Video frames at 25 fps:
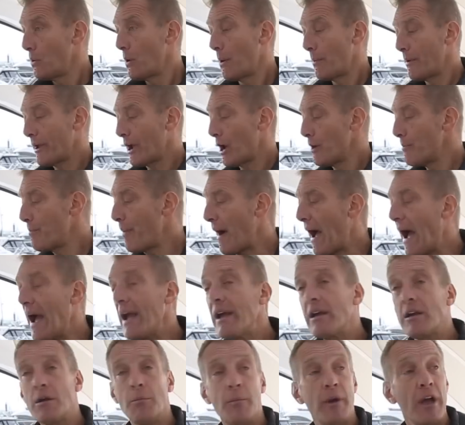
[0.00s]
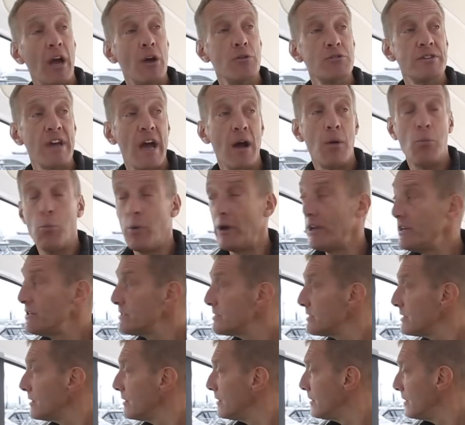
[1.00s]
When we go back and we go
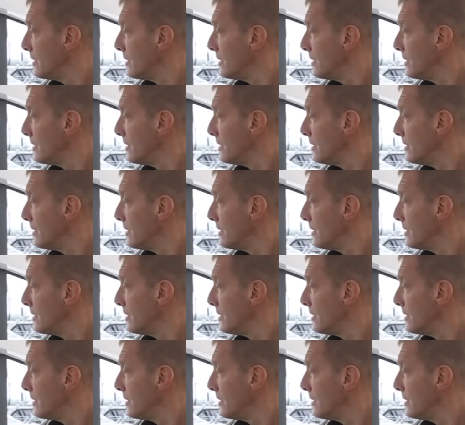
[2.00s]
downwind,